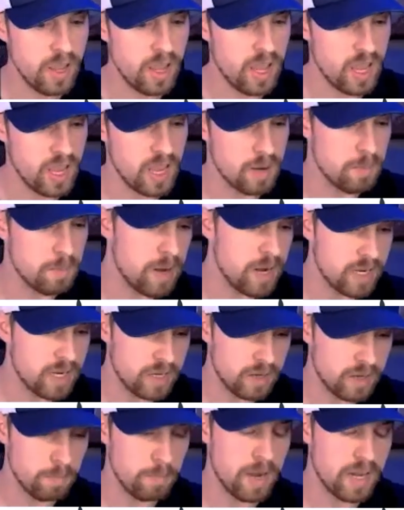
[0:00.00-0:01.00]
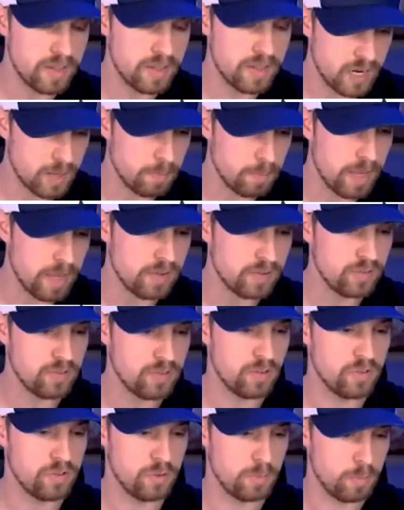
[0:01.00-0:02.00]
and
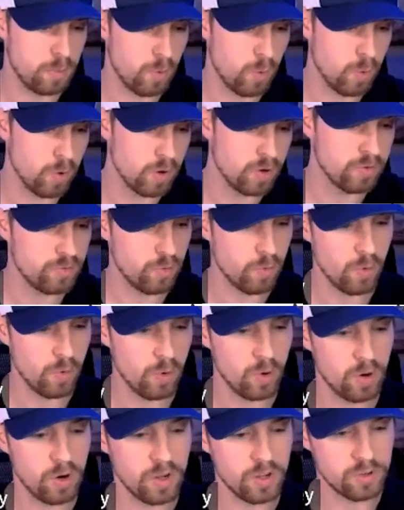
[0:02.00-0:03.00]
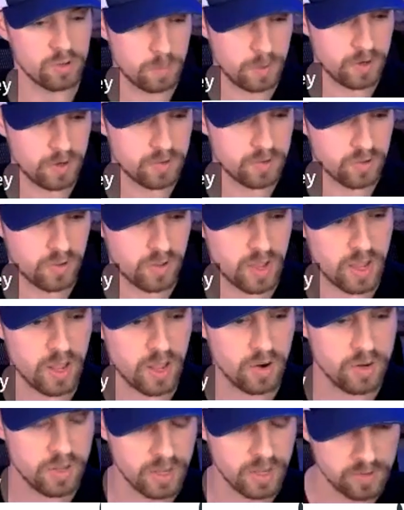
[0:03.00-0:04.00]
metadata-based support for Experience Cloud